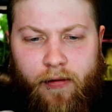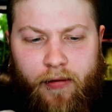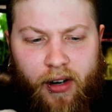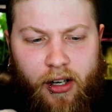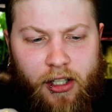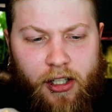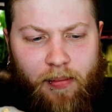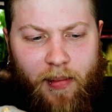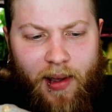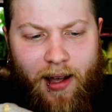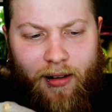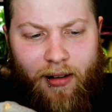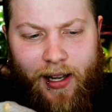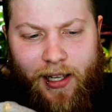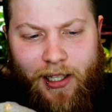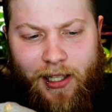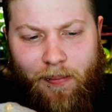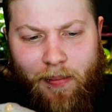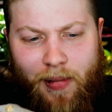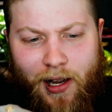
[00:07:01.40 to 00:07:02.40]
first male,
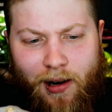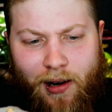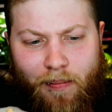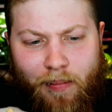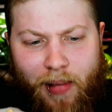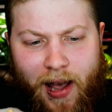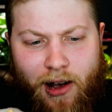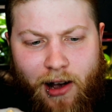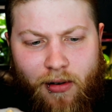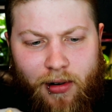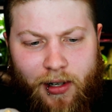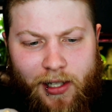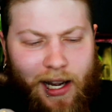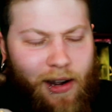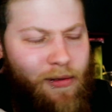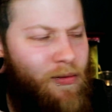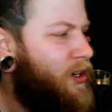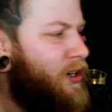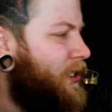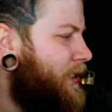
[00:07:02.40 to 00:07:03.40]
it's been about,
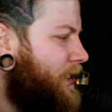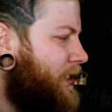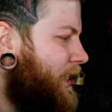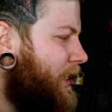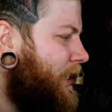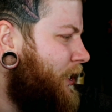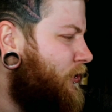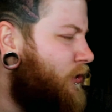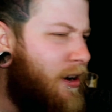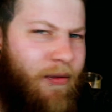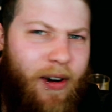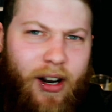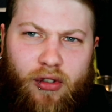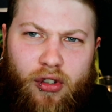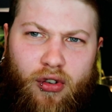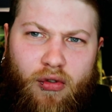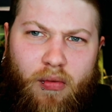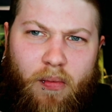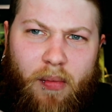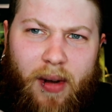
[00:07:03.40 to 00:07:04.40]
I want to say, around
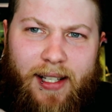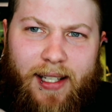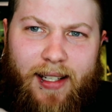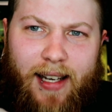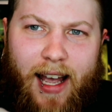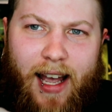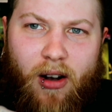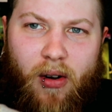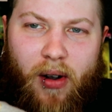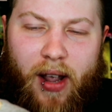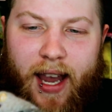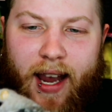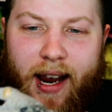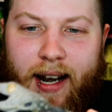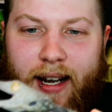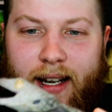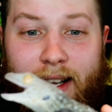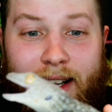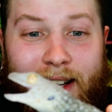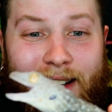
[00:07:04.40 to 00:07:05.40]
two months now,
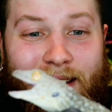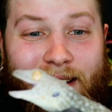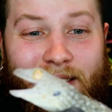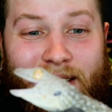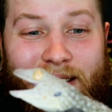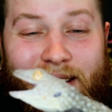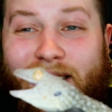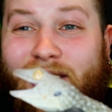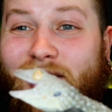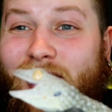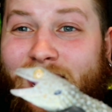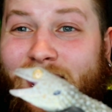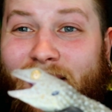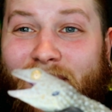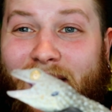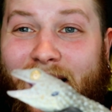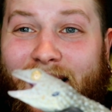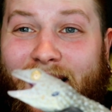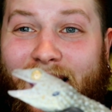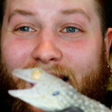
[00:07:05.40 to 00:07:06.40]
and they just have
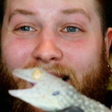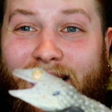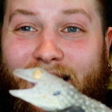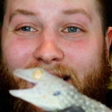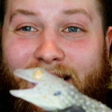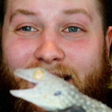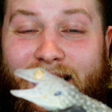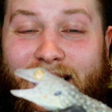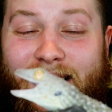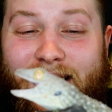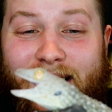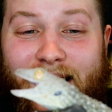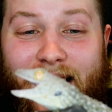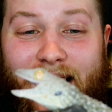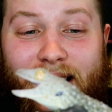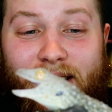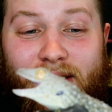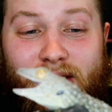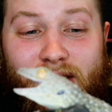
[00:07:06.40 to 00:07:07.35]
not gotten the deed done.